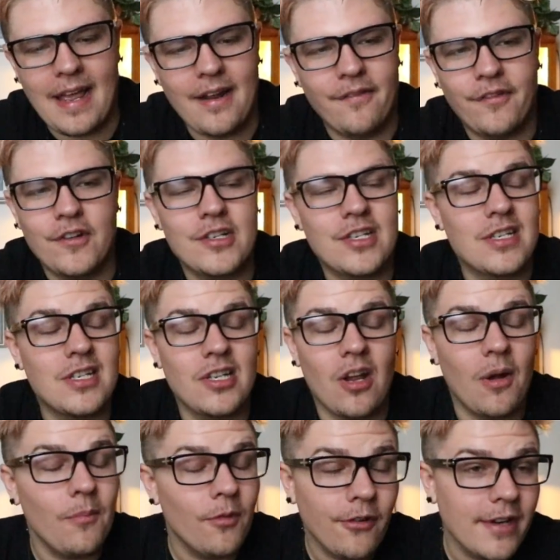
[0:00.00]
And for
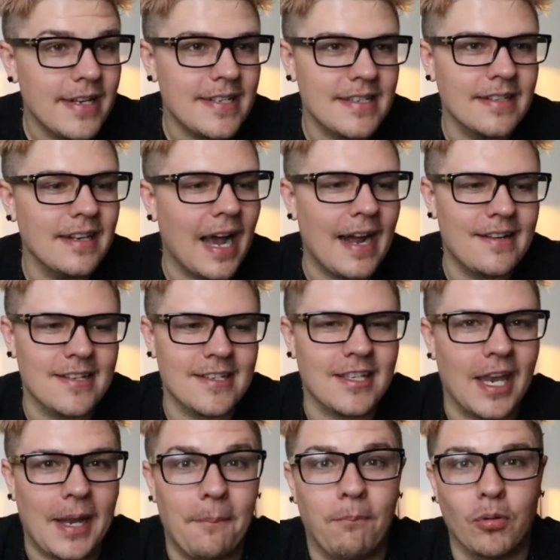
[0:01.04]
some reason, I just
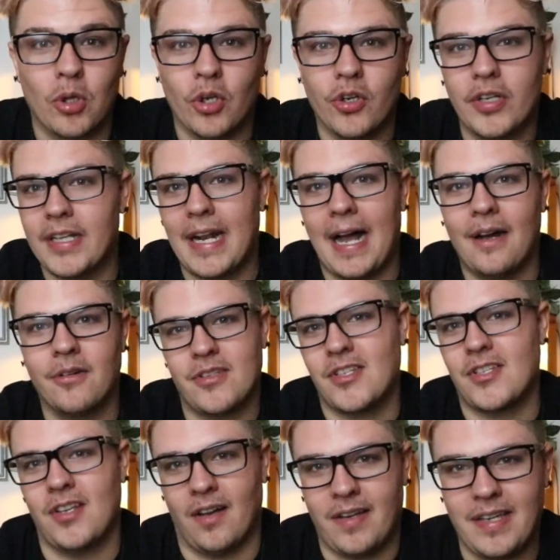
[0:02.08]
like blurted out
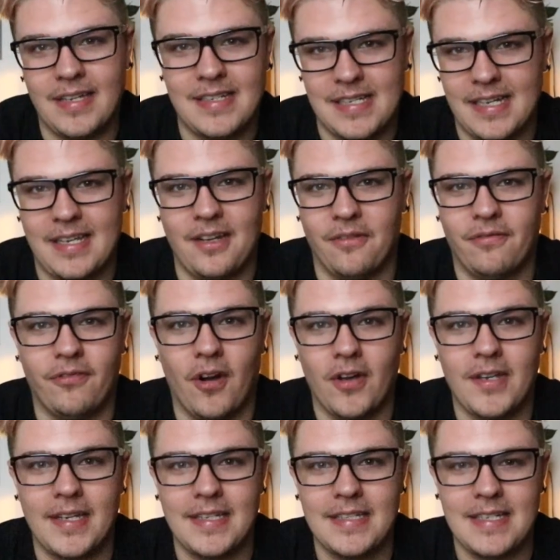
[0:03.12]
sucking dick and
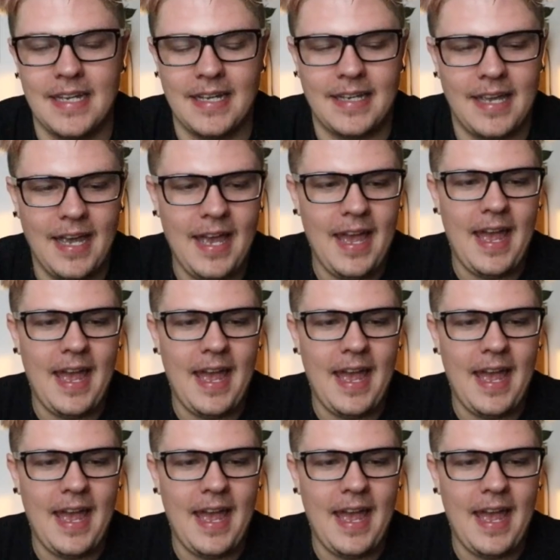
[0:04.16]
fucking dick.